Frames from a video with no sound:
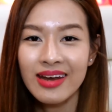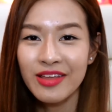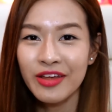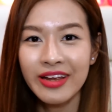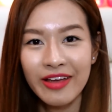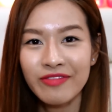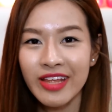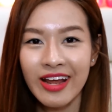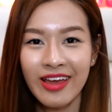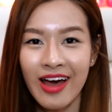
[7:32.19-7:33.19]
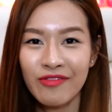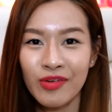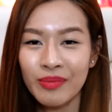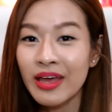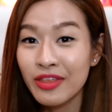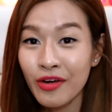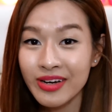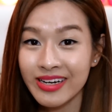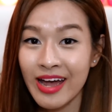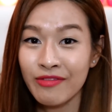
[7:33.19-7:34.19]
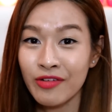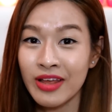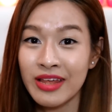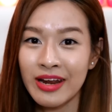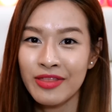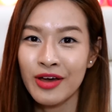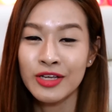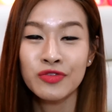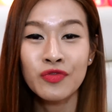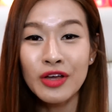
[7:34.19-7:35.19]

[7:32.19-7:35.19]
Another gift that I got from Heathcote and Ivory that I thought is